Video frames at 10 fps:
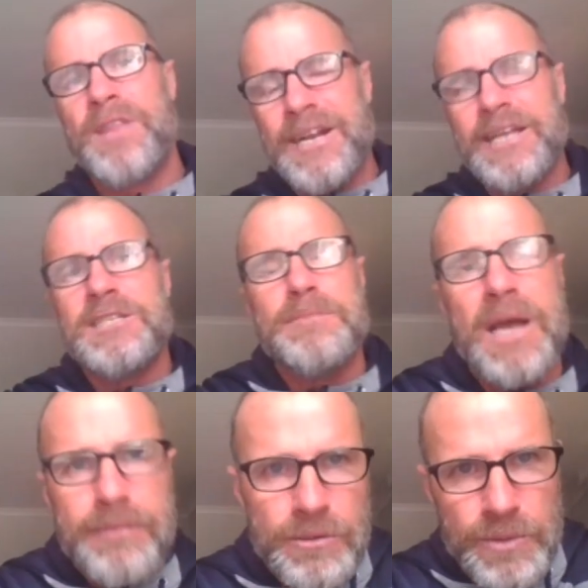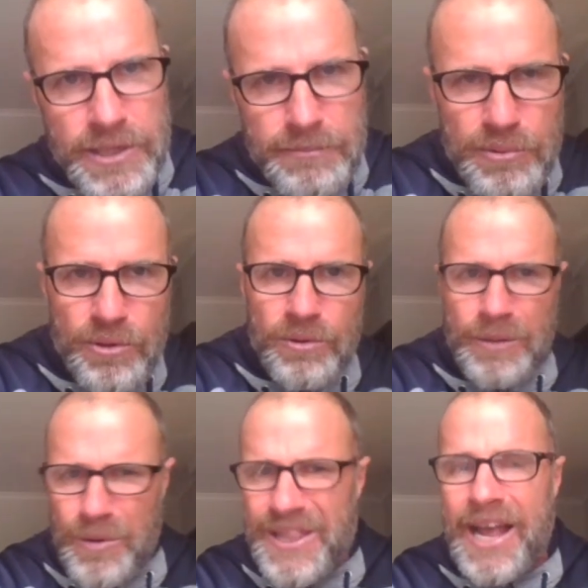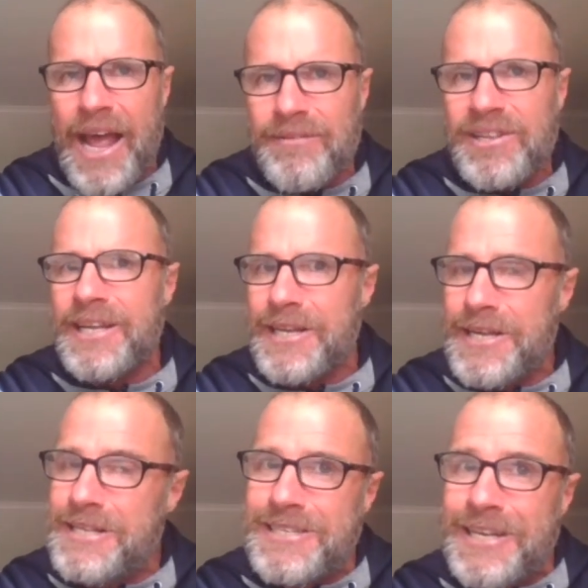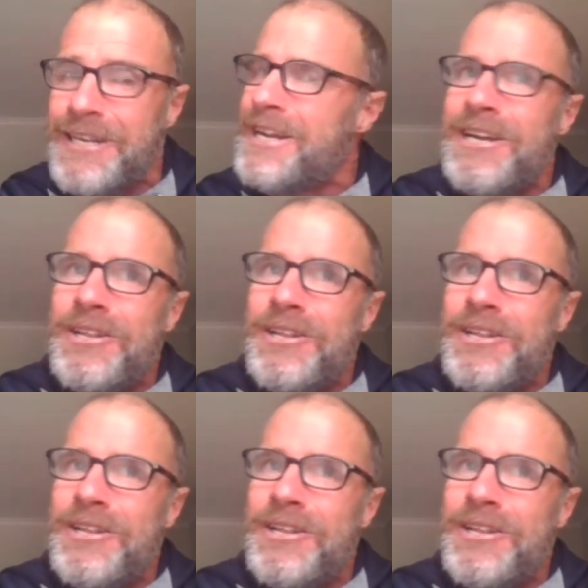They need to be able to win the ball, and when they have it, they need to